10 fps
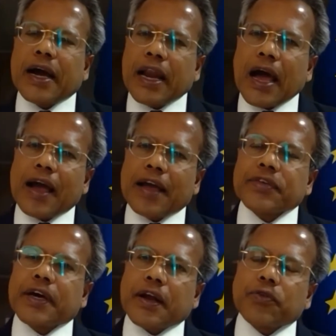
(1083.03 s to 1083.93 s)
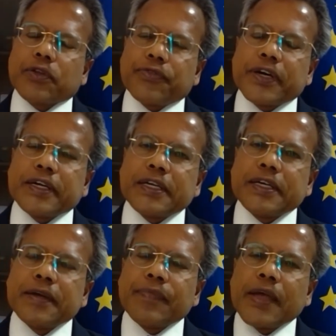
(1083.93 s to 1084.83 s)
allies around the world,
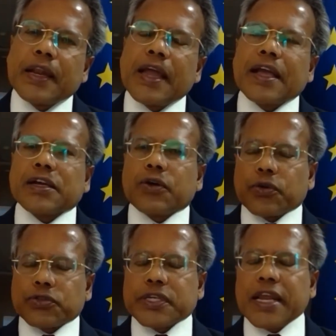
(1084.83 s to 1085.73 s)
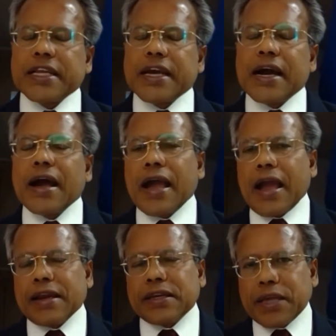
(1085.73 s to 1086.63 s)
like Australia
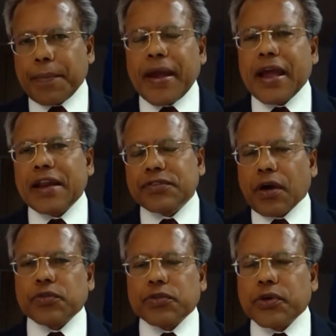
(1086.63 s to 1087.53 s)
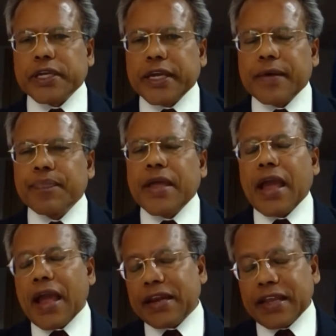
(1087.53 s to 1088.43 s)
and Japan, South Korea
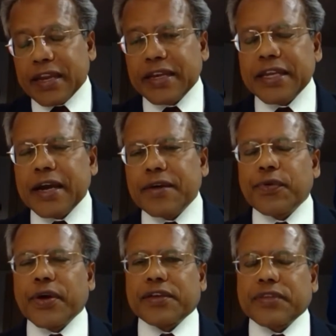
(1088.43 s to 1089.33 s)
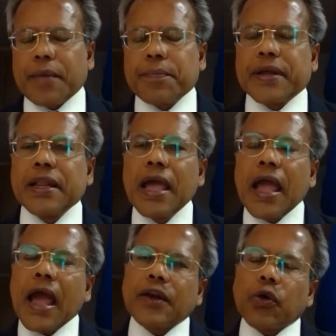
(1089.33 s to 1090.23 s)
and India, for example,
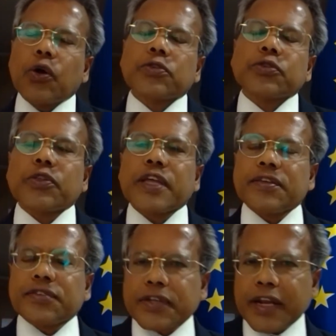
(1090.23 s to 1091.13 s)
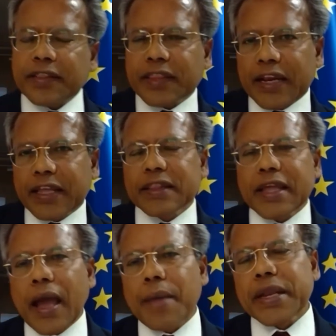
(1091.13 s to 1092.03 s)
and also the strengthening
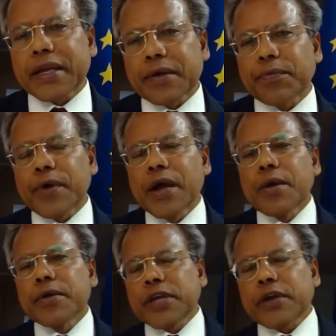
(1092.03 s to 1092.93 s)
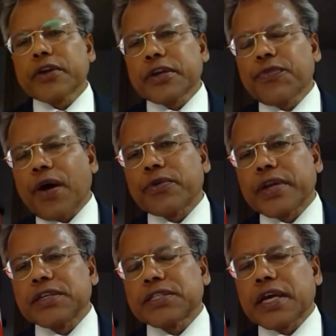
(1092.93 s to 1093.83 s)
the American Security
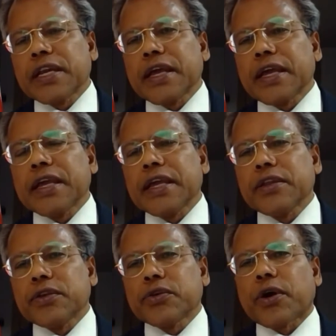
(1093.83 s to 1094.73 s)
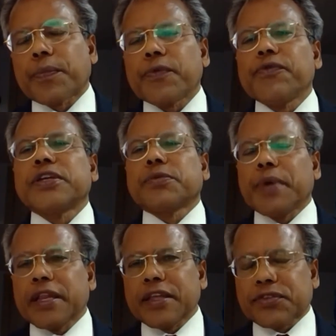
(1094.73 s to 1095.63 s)
Foundation in Europe, which
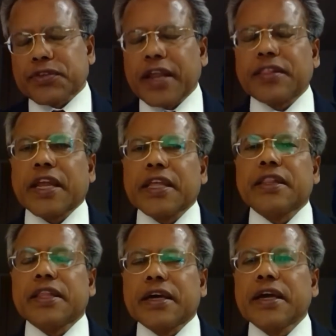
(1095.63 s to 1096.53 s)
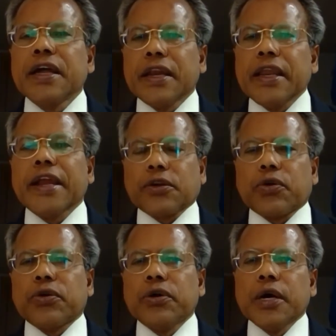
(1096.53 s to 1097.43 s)
means strengthening the
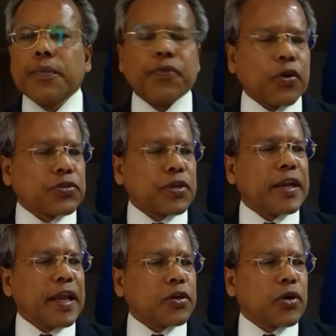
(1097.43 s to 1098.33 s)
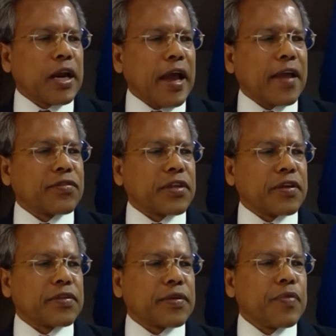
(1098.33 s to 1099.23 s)
NATO force NATO
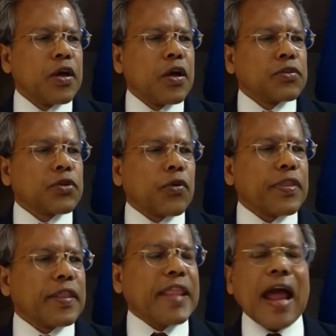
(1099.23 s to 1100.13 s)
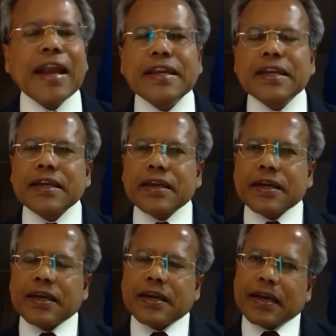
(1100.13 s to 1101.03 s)
alliances. So that
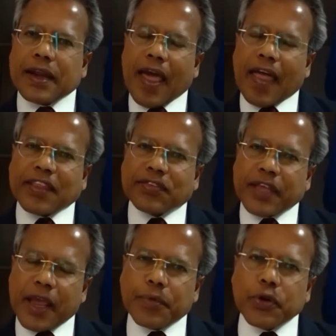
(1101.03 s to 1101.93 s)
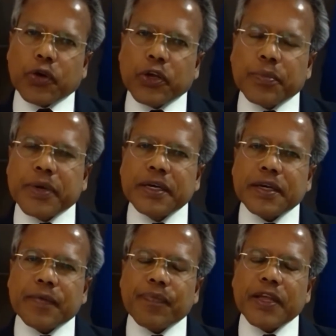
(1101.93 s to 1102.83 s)
at the same
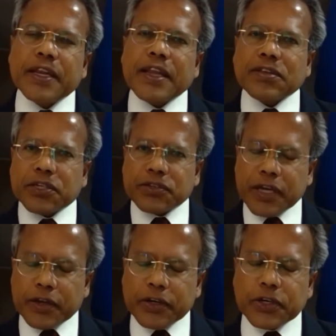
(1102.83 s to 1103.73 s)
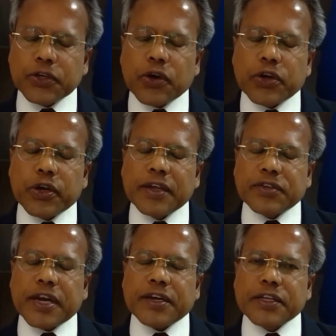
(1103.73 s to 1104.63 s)
document in the national security docu
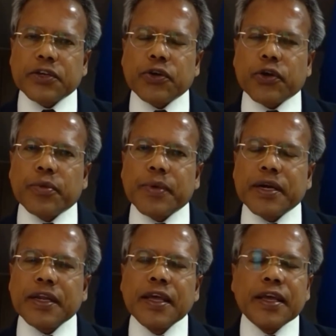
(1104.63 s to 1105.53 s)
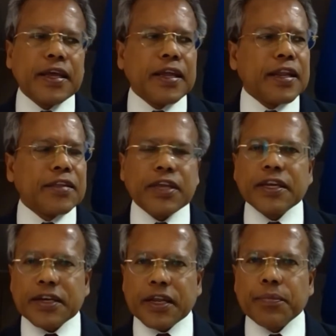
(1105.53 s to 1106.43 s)
strategy document in its
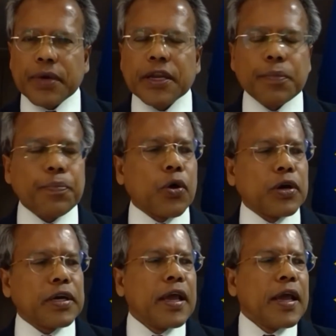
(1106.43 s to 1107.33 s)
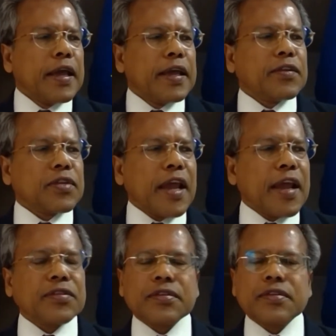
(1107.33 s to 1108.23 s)
interim report, it says